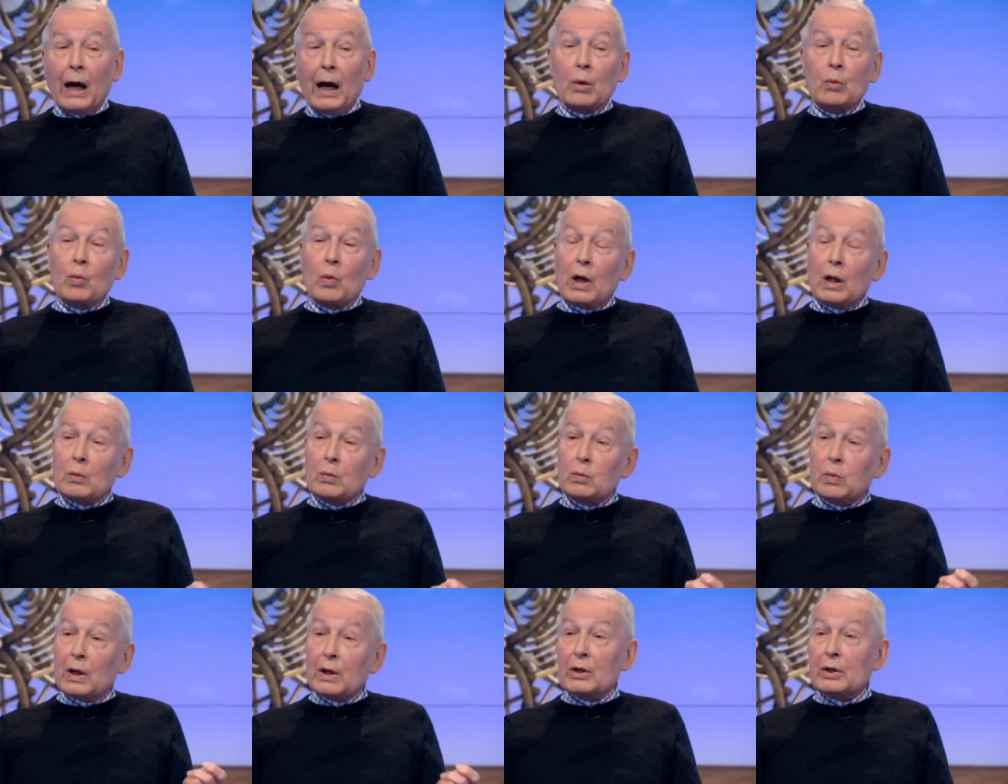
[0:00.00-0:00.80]
And
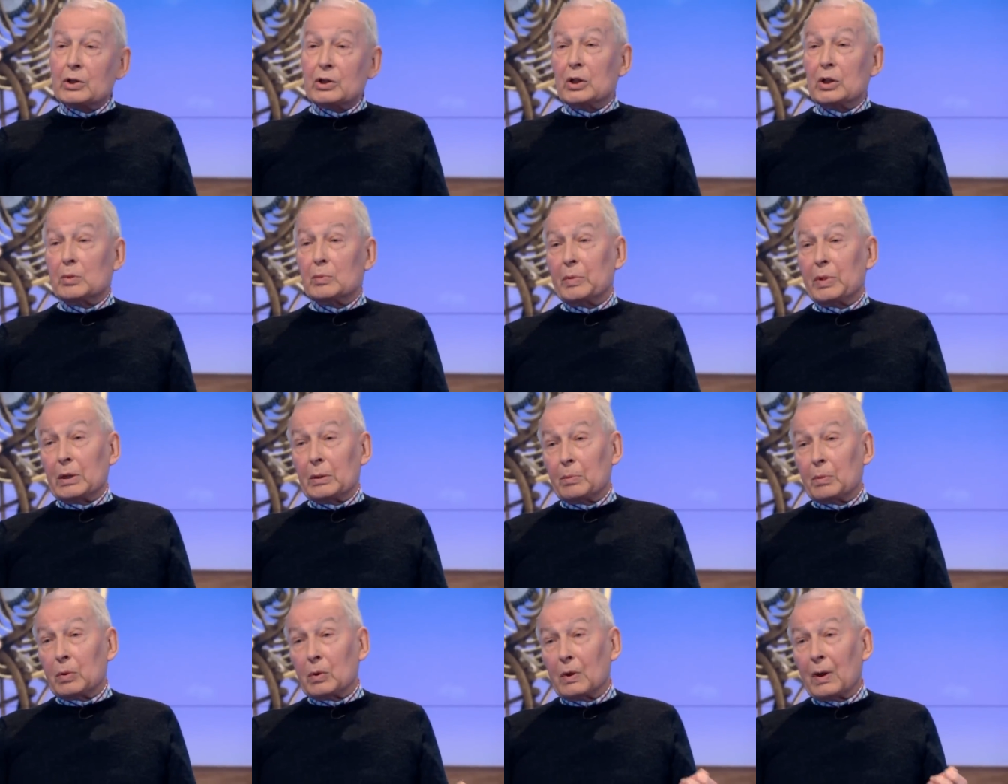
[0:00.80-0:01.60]
while one or two
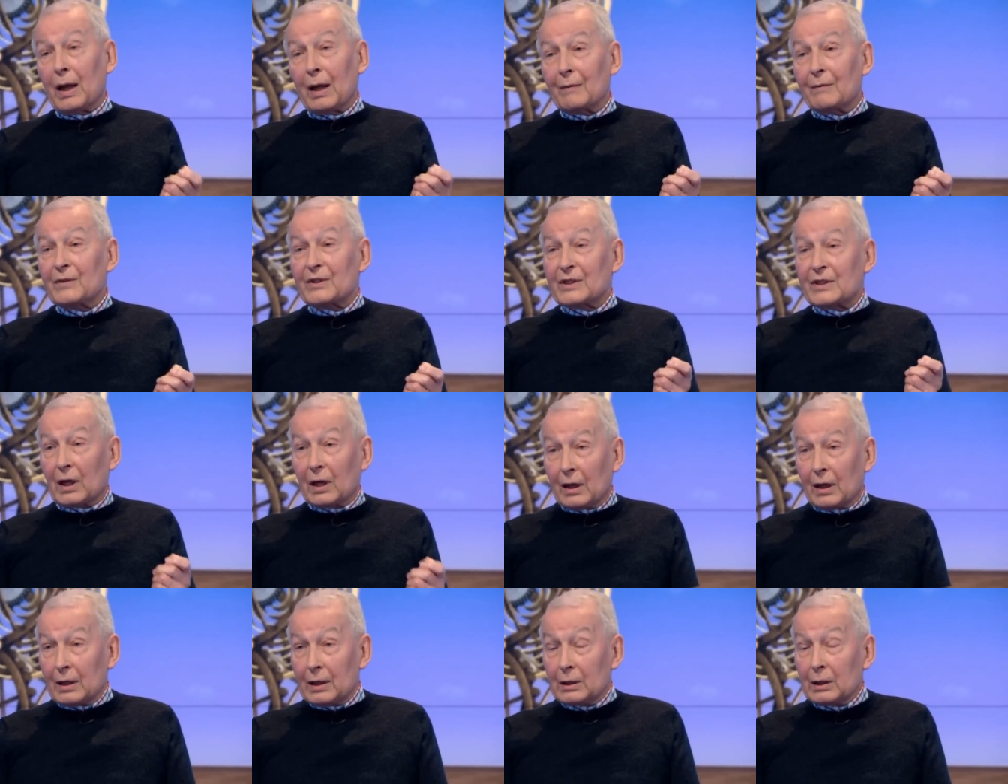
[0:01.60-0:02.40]
people have
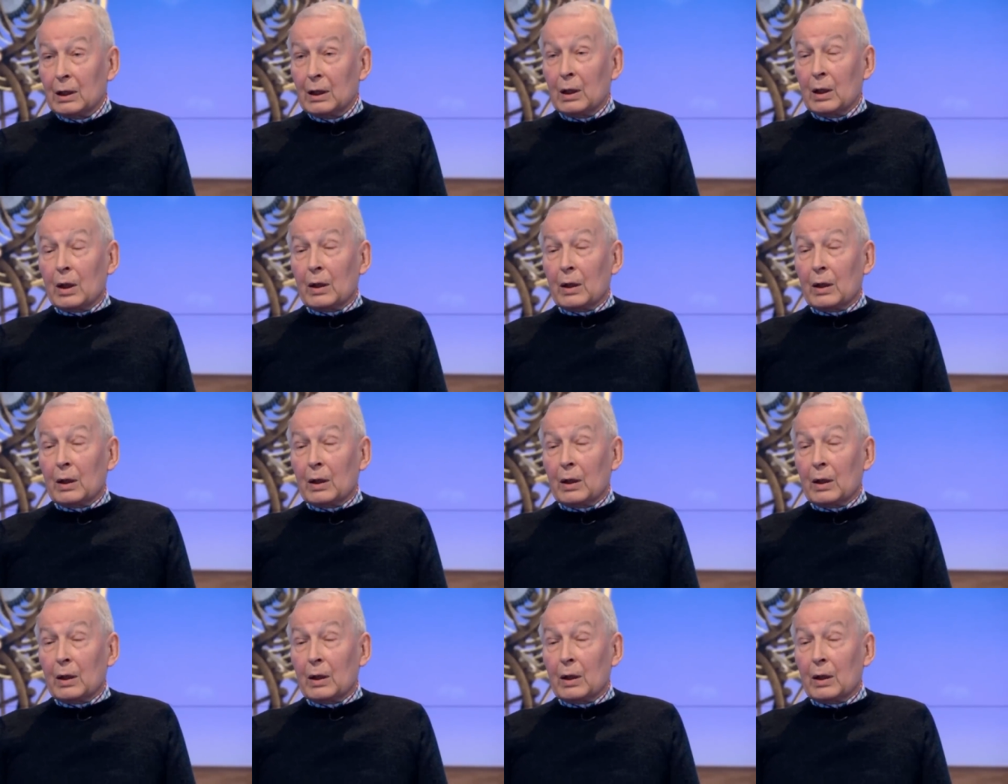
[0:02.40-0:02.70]
signed,